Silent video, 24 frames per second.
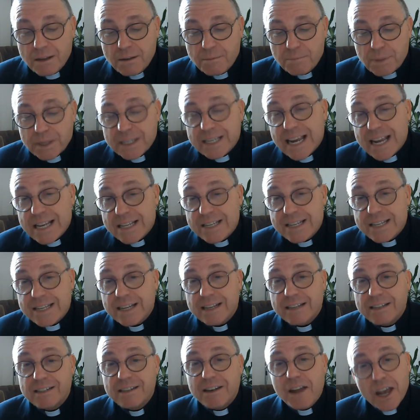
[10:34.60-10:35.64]
But let's
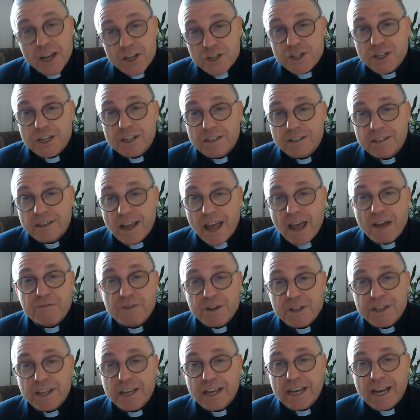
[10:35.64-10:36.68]
lighten
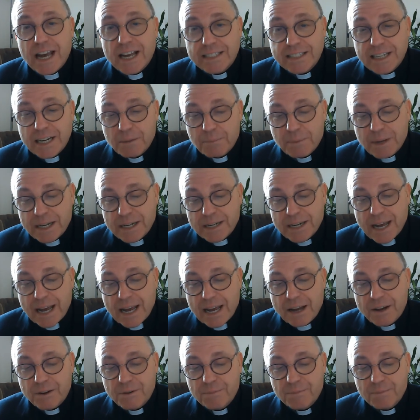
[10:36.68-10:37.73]
everything a little bit
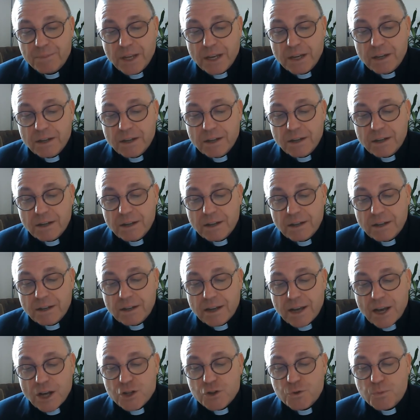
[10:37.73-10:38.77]
now,
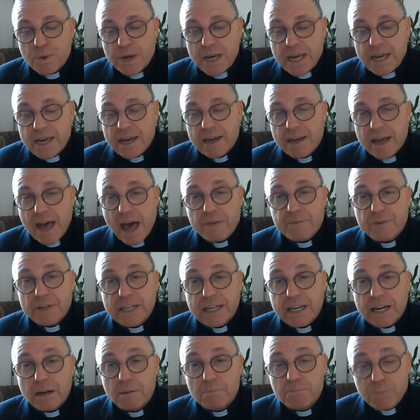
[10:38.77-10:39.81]
as we have a
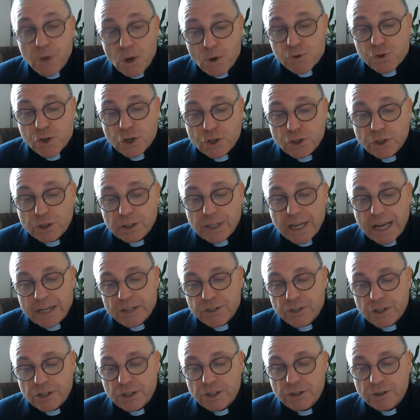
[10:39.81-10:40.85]
little musical
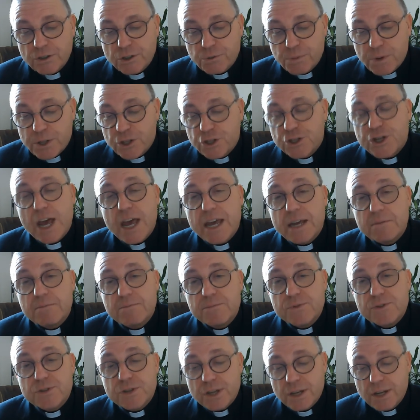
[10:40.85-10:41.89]
interlude with
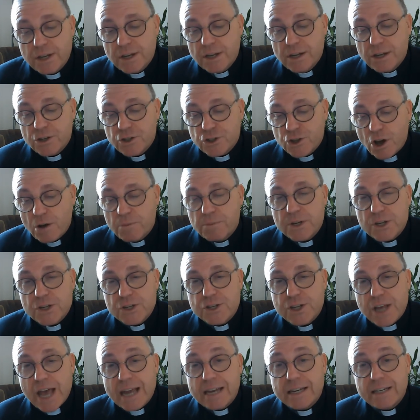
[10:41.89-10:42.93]
James
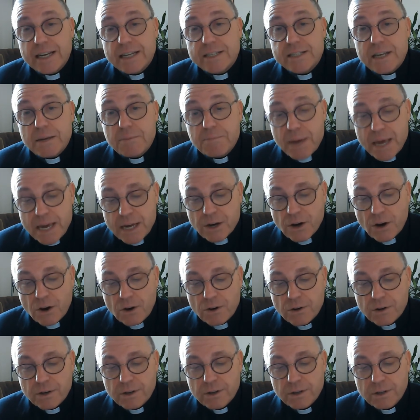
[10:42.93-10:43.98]
Thomas and Lizzie
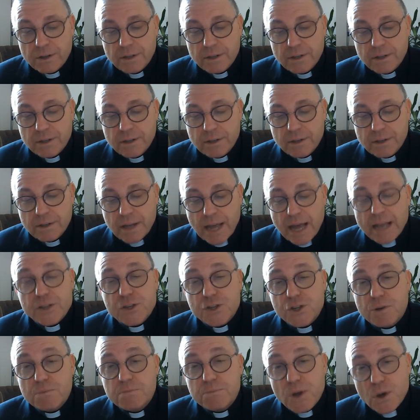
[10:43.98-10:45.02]
Peacock, and
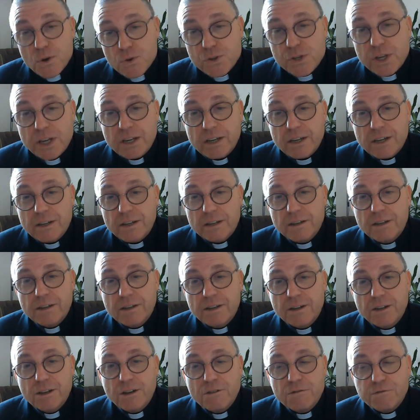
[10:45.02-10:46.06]
some music
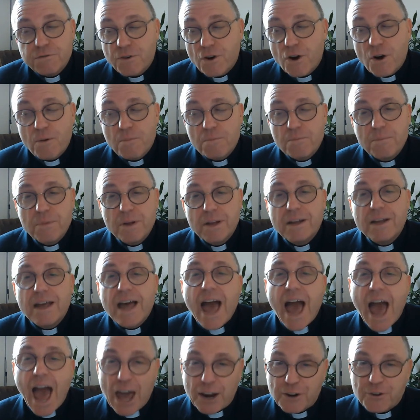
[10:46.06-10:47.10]
from
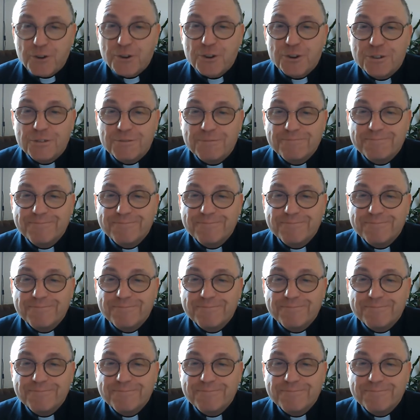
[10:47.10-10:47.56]
Handel.